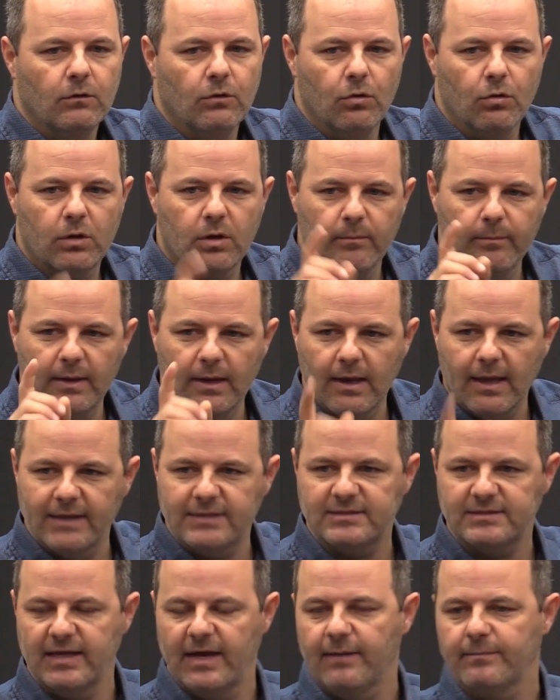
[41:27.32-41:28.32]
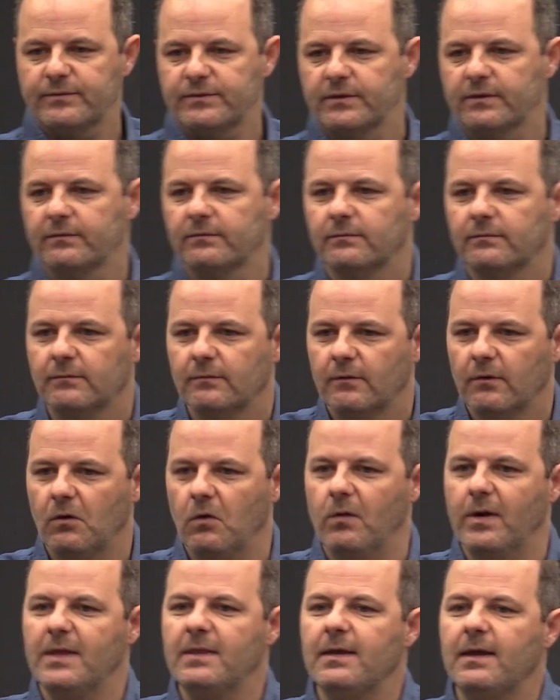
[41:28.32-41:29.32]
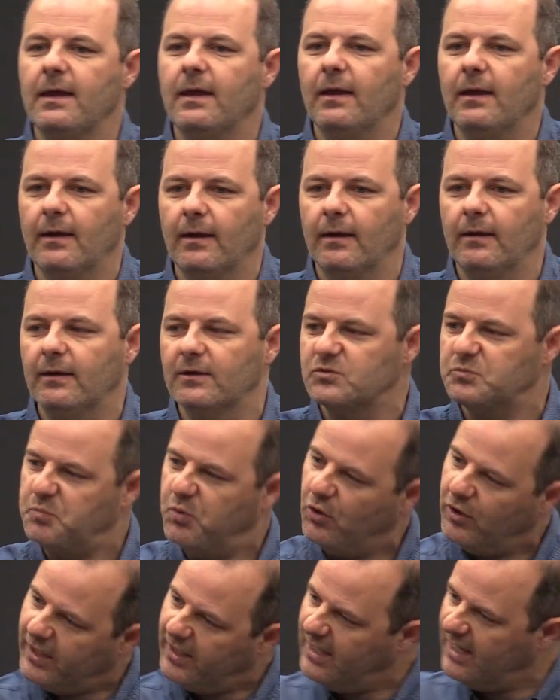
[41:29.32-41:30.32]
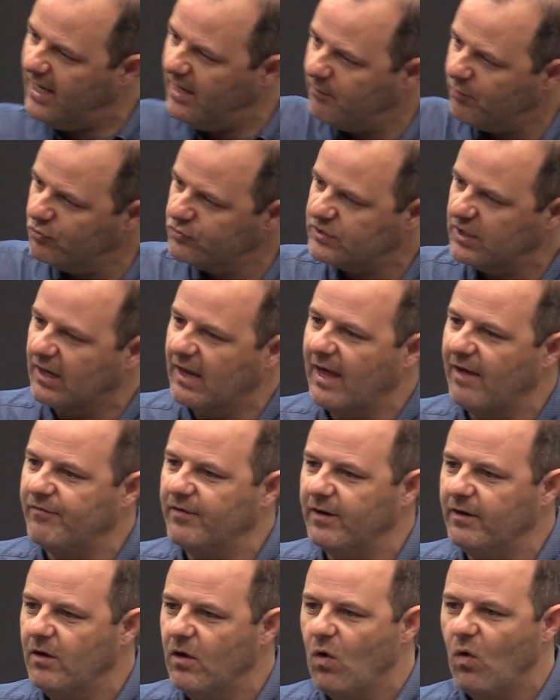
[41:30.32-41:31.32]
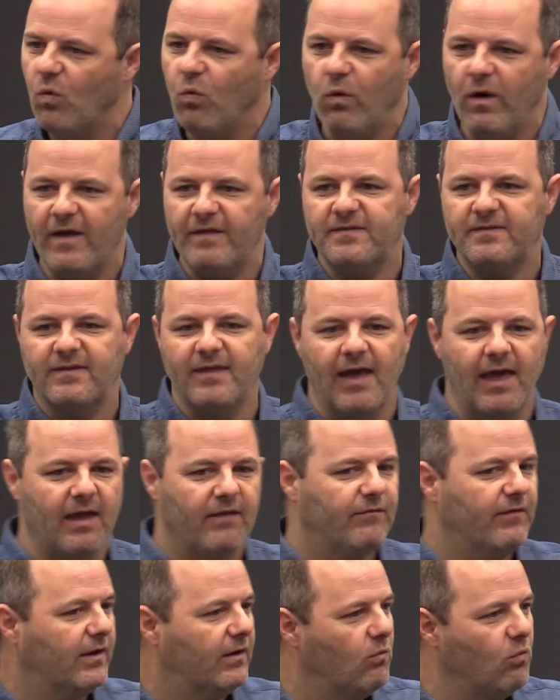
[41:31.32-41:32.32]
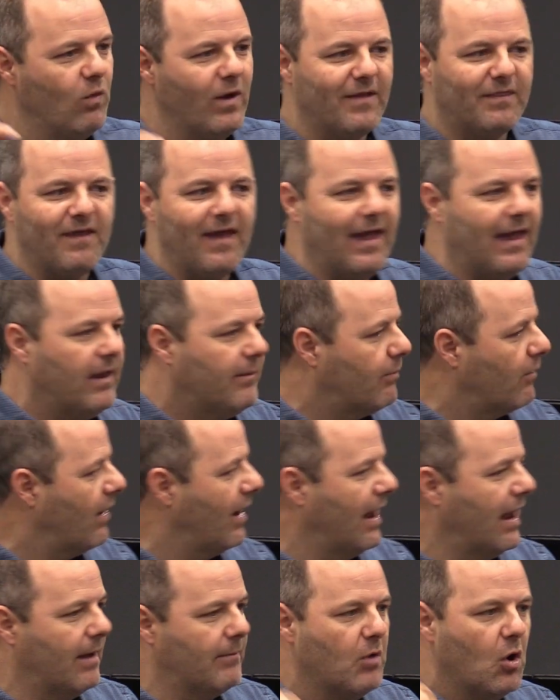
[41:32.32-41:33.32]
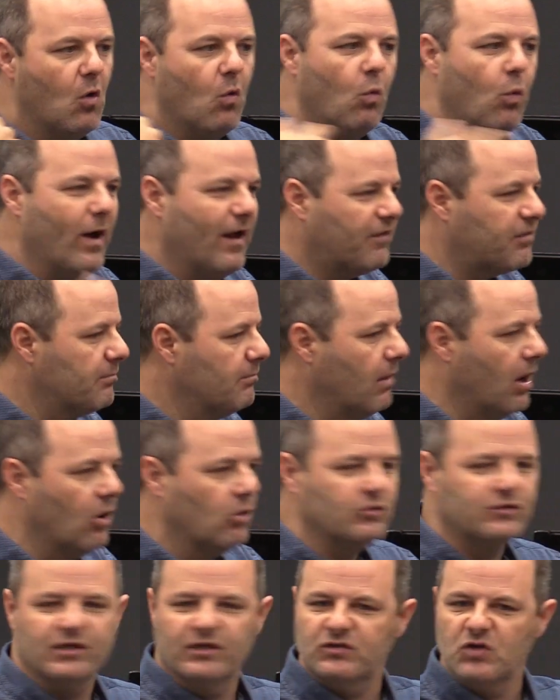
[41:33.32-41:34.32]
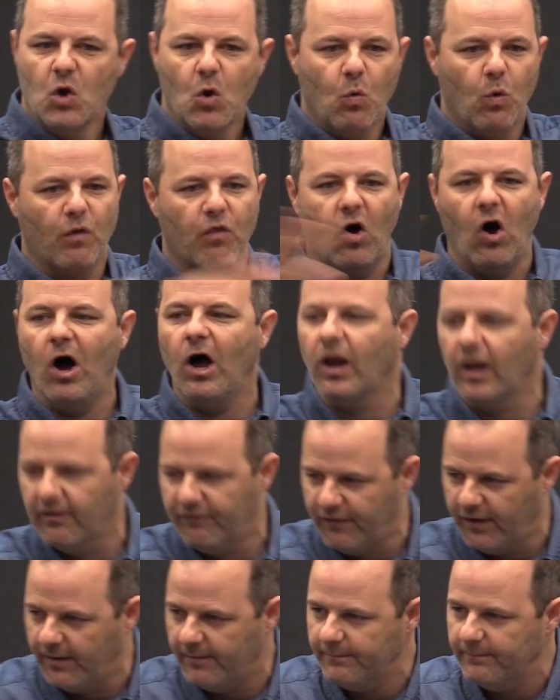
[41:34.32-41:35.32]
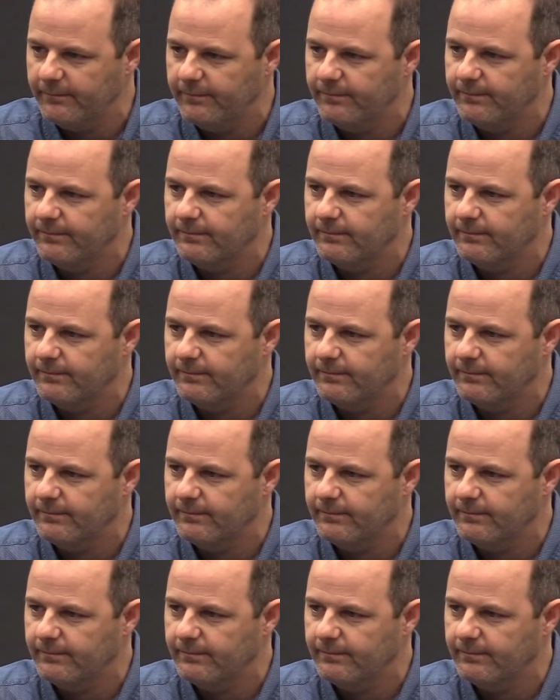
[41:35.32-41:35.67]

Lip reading: You can be like Sampson, who in the end is put in Hebrews 11 with David, with Abraham, with Moses, with all of them.